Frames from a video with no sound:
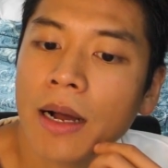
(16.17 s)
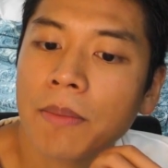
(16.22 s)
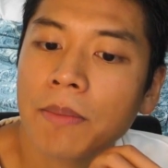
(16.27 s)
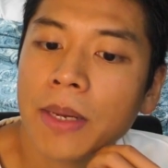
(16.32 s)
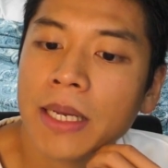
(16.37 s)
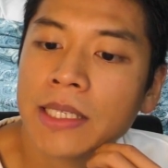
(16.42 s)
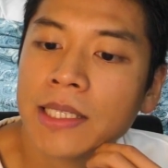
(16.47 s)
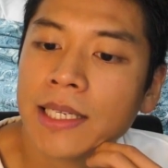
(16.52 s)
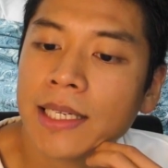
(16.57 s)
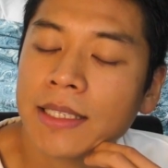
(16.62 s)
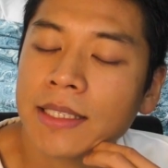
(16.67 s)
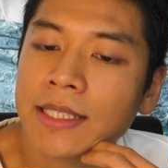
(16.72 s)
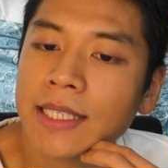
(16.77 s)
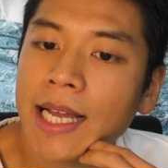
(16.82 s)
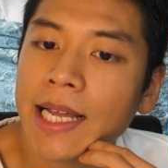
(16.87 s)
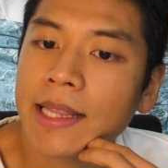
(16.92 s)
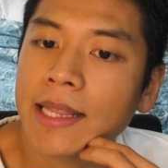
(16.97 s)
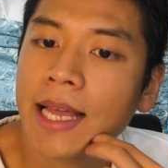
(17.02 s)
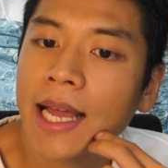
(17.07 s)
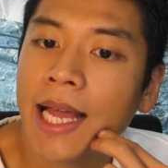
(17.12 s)
basically
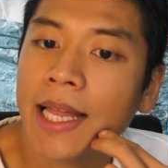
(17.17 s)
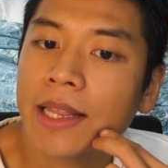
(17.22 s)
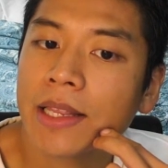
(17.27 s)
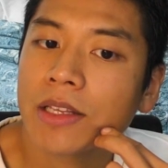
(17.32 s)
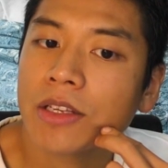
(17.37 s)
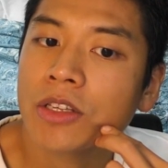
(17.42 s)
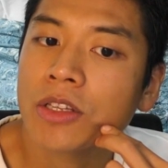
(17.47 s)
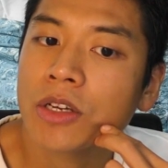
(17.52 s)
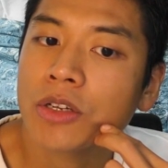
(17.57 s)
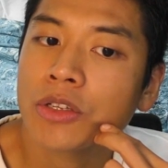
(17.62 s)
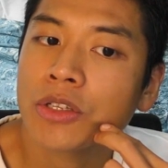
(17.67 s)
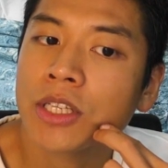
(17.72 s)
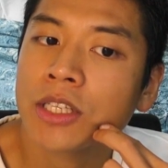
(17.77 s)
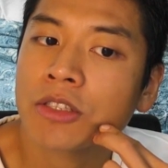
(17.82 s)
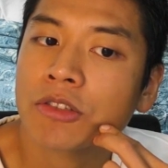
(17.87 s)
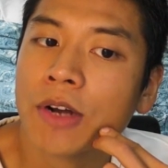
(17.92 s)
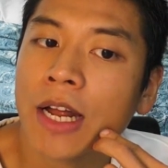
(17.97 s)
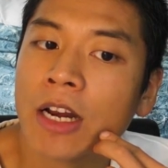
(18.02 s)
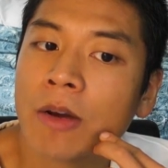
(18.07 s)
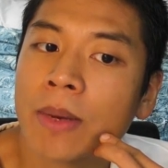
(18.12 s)
said that, you know, you
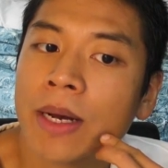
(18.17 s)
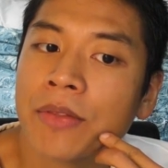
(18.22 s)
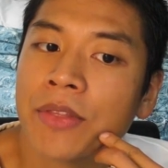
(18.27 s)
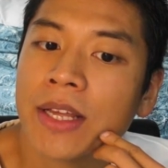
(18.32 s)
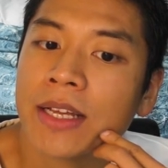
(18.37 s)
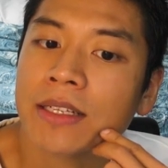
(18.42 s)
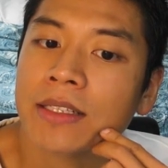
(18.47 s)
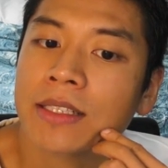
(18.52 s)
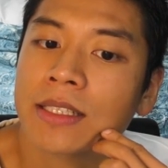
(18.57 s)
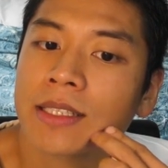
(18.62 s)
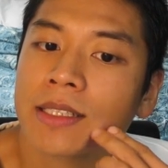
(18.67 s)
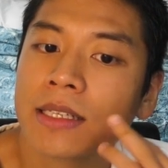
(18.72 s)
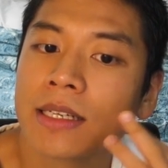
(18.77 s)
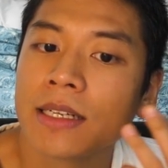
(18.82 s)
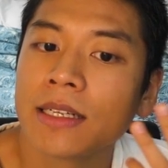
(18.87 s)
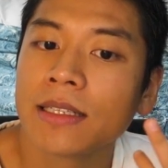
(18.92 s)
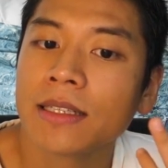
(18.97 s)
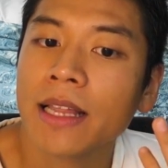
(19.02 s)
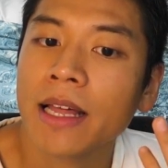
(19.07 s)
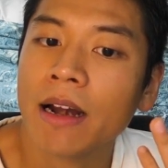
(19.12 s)
need to write about things
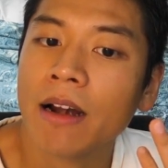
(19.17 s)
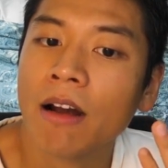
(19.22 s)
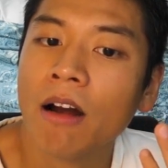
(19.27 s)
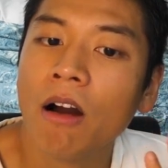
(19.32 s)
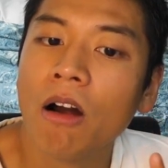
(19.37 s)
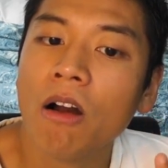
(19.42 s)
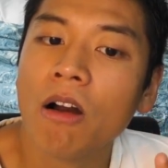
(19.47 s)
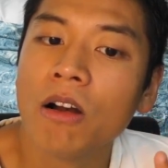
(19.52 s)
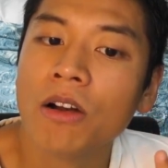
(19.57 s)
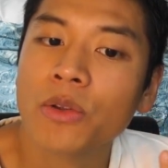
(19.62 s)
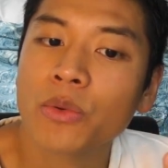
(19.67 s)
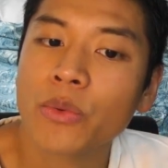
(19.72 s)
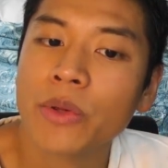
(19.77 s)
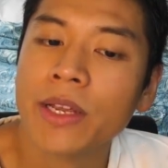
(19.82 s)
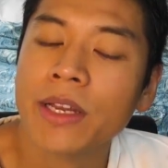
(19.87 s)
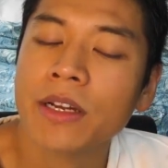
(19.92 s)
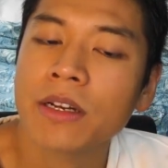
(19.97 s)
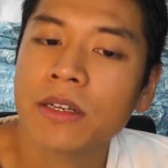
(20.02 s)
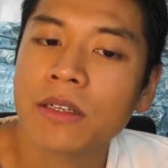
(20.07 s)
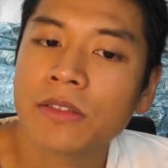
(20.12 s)
that are hard,
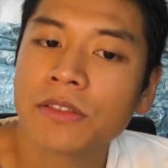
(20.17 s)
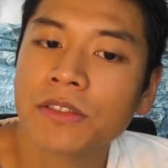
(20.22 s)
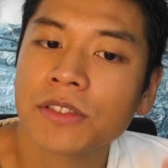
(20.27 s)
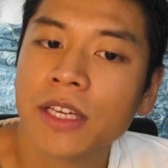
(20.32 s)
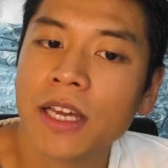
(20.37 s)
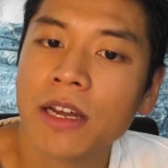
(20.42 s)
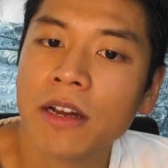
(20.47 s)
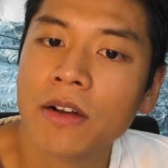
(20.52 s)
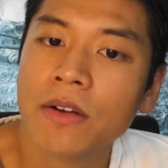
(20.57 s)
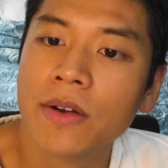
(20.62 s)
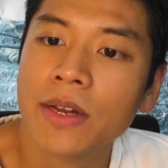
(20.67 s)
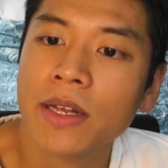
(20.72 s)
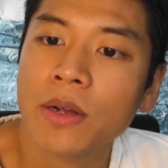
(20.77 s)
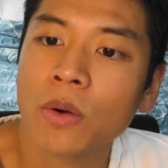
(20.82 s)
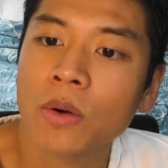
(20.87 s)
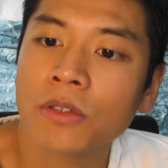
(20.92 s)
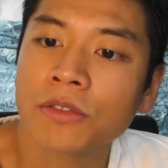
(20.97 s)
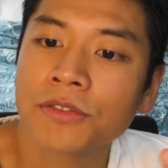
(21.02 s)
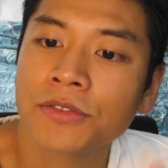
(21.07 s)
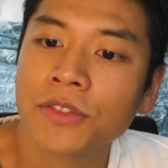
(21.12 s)
weird, scary,
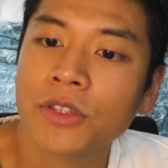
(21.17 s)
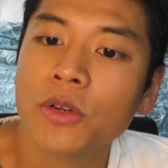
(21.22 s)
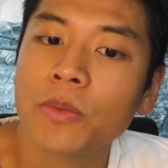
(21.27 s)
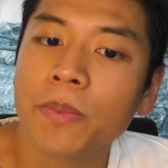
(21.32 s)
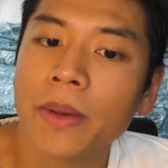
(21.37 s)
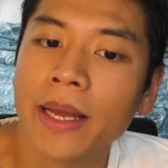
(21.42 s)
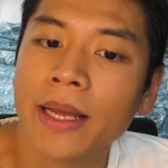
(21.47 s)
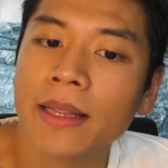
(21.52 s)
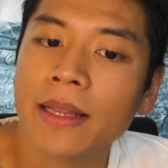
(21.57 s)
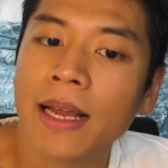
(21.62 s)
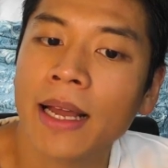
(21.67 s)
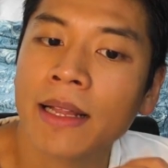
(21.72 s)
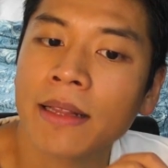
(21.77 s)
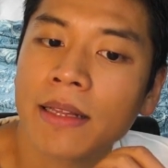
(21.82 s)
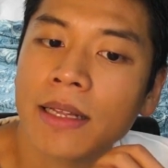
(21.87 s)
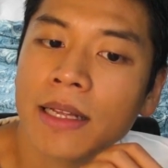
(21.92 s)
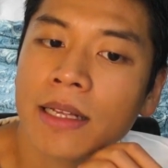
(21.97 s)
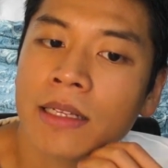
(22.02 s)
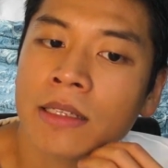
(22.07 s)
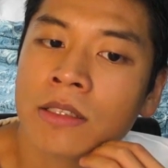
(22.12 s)
or stupid,
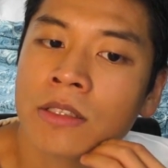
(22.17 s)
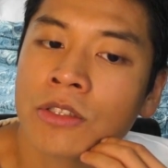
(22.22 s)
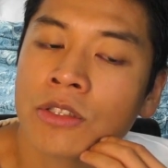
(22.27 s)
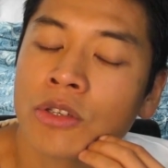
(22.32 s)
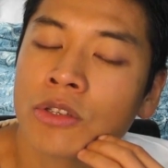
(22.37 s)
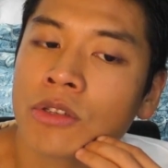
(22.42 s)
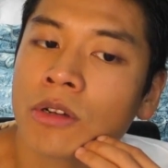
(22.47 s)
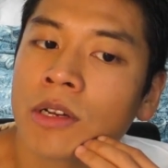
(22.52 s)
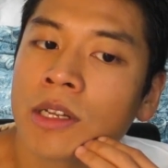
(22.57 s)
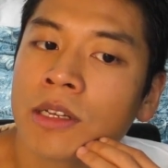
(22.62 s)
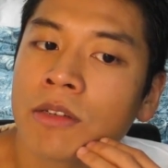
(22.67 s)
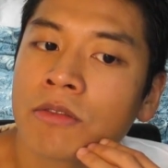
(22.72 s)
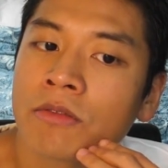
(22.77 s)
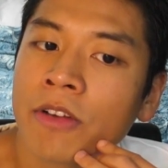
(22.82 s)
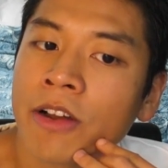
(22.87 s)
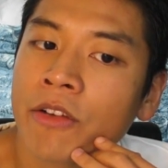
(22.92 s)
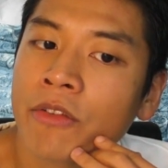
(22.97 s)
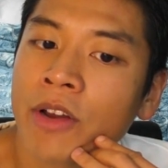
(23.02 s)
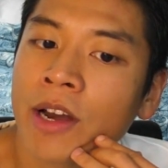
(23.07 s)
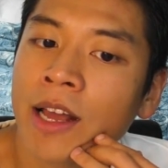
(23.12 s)
and it's usually
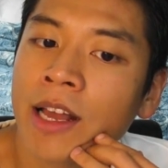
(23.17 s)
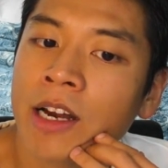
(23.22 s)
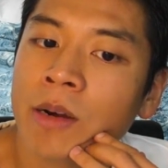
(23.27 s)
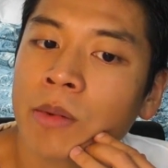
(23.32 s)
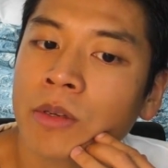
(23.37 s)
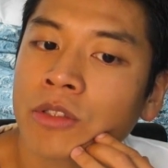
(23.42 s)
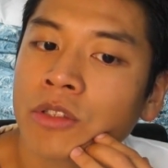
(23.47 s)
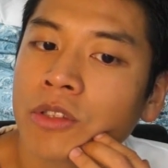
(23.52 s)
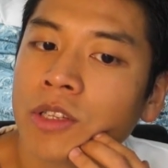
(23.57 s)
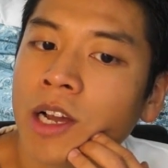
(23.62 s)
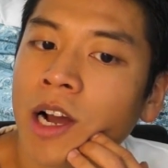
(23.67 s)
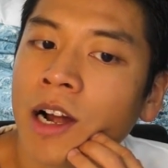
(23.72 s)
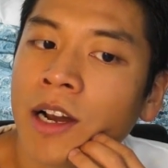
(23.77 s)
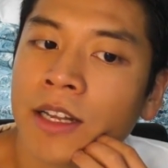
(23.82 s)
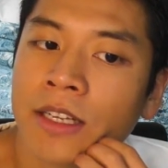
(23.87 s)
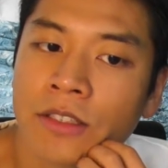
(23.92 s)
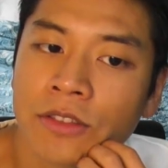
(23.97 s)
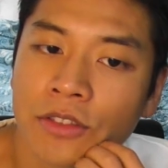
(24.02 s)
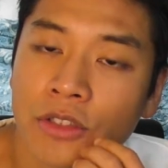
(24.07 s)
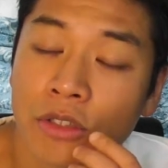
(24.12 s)
very relatable to the
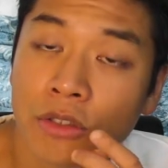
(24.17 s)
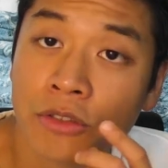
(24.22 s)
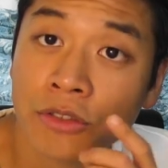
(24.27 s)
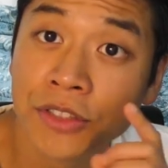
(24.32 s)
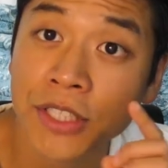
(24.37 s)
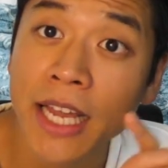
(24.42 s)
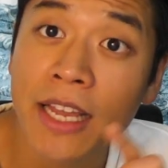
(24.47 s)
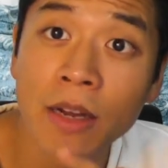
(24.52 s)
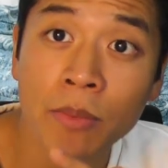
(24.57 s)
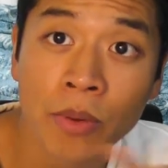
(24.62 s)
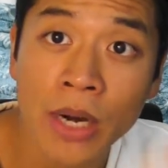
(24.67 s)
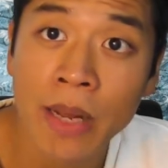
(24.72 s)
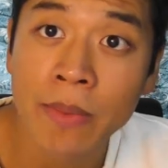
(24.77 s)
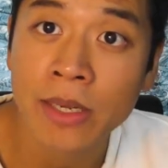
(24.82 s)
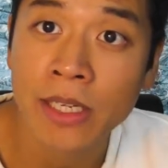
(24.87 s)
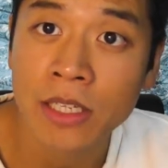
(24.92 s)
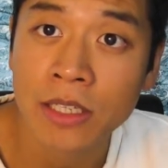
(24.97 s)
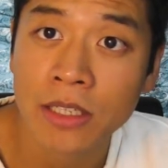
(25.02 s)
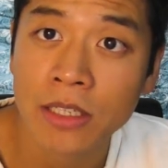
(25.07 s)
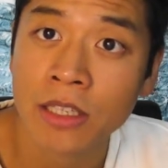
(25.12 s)
audience. You say a
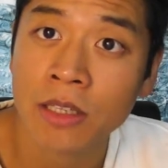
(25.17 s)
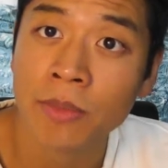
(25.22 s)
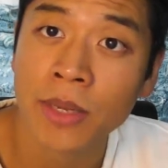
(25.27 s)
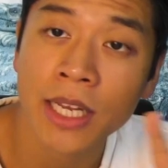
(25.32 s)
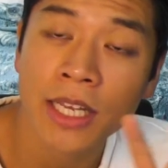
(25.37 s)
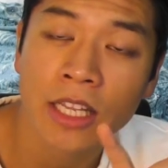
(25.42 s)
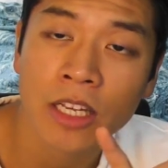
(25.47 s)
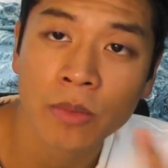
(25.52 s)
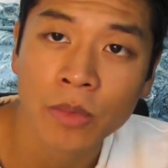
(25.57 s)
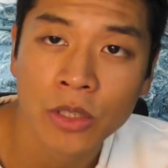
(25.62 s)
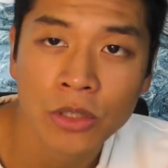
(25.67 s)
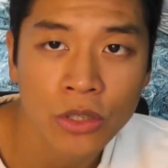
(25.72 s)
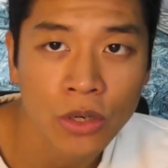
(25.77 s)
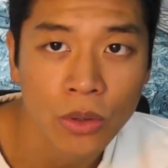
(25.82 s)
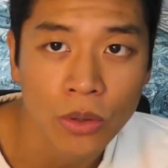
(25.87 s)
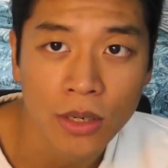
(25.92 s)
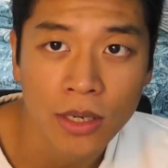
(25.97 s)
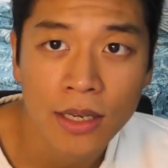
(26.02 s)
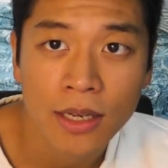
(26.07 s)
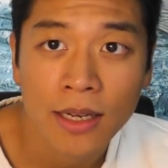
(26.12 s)
premise in the beginning of the
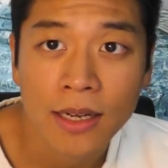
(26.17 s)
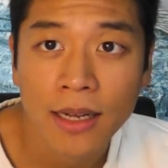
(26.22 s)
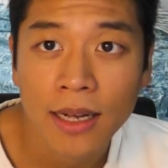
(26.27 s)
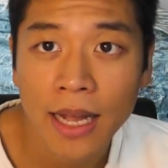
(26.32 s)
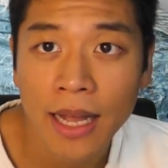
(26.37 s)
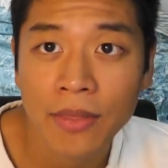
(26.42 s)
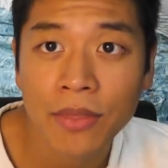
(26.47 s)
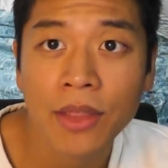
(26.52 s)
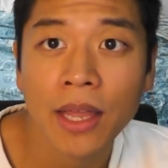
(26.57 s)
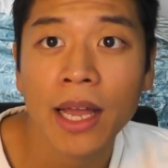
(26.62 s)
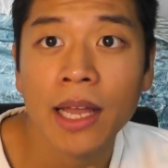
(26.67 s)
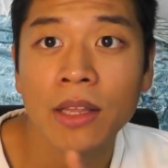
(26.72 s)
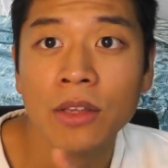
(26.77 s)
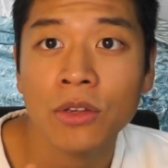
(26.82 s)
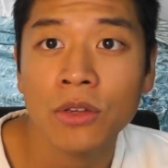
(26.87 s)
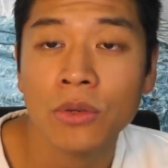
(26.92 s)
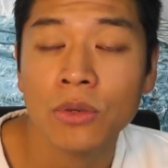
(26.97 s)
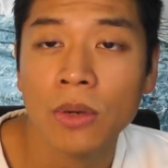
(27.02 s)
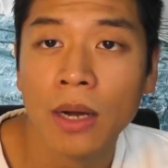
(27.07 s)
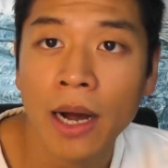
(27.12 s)
joke, and then
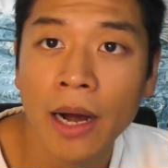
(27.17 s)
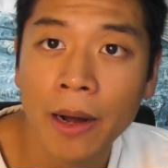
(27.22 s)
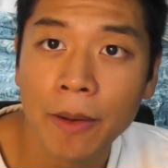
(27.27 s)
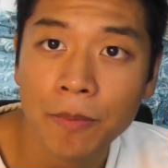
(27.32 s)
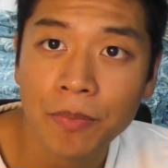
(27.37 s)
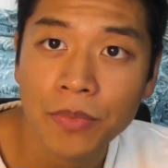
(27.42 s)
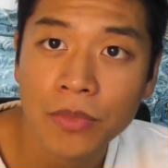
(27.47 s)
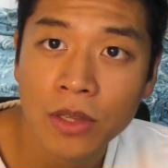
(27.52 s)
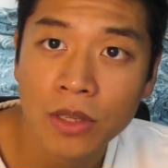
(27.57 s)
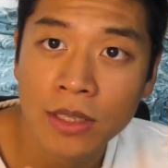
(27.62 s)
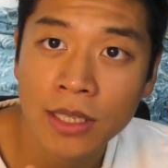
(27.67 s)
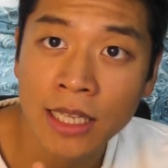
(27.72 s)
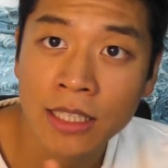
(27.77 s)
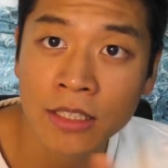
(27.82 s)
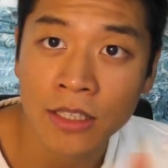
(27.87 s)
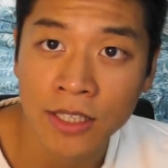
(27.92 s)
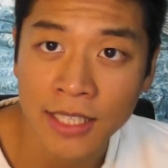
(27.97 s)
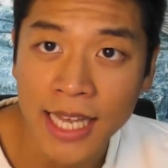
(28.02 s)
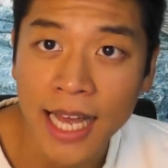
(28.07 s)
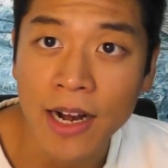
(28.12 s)
you,
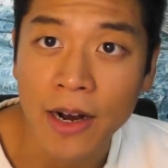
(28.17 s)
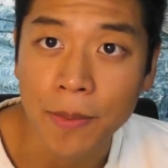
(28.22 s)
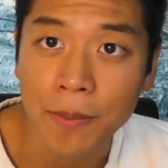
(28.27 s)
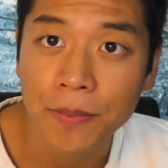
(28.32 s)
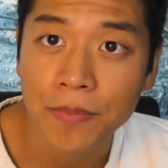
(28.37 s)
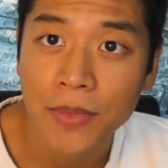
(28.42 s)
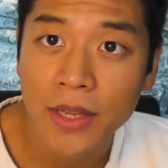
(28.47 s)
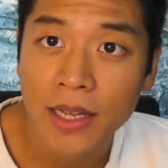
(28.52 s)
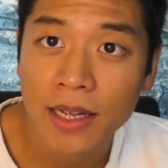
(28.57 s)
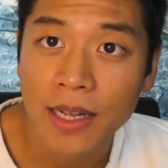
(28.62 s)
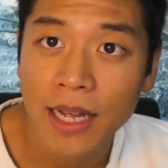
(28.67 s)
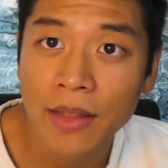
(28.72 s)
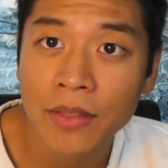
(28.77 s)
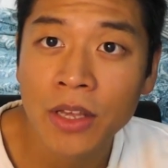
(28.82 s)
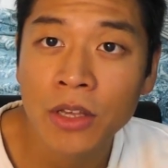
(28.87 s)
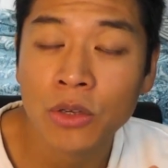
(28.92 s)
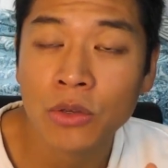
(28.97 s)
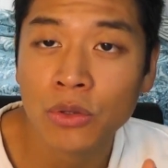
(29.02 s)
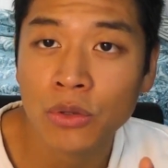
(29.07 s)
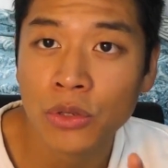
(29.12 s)
that's the setup, and
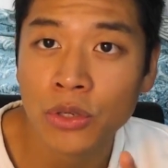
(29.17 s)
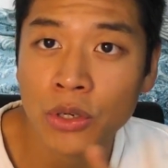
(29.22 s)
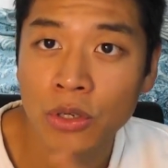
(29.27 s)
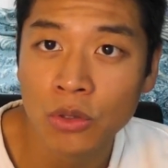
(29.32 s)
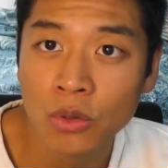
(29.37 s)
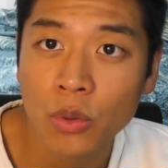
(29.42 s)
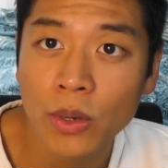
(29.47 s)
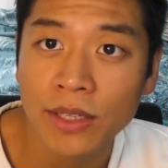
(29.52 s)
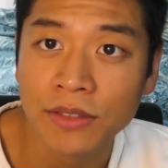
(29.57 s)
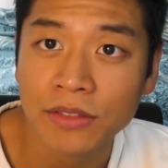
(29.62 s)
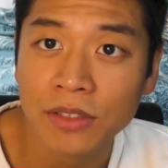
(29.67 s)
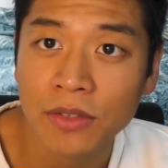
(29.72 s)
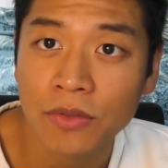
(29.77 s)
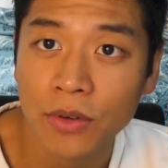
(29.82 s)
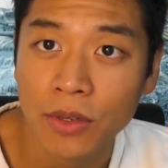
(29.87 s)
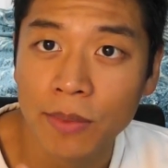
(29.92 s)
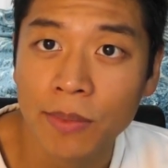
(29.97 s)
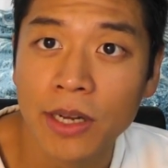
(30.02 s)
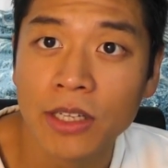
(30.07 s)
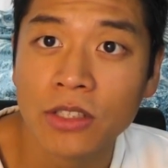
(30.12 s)
then you do your twist
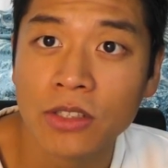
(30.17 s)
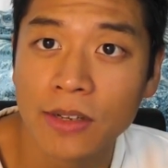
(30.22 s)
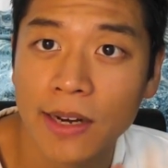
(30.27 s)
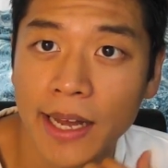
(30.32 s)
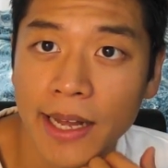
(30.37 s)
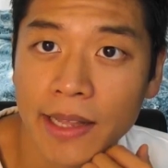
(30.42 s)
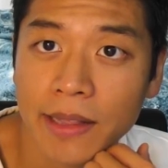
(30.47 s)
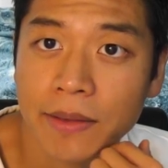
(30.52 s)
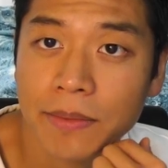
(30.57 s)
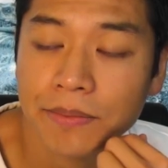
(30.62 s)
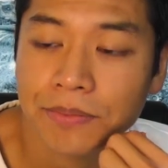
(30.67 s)
for the punchline.